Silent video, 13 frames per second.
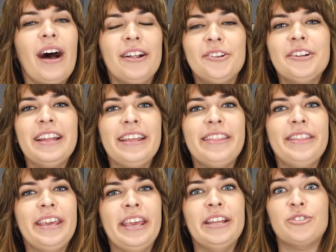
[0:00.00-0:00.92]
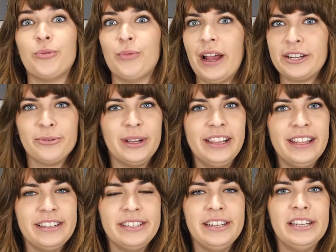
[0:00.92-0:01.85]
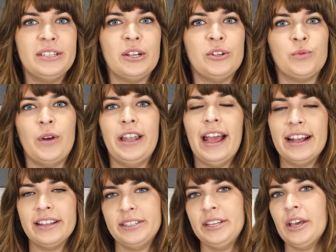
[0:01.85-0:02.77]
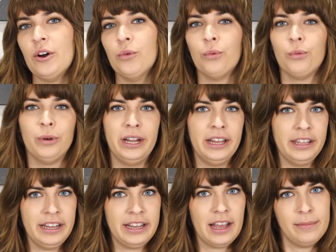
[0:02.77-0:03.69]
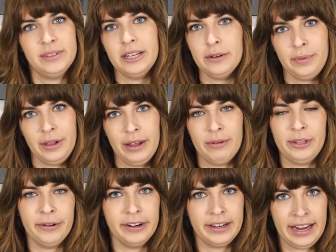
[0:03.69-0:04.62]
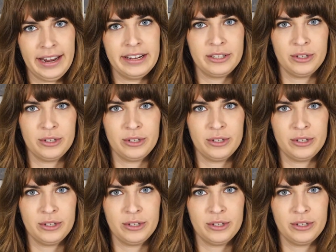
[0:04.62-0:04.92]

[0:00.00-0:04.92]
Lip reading: underneath the directory listings is when SEO really comes into play with your organic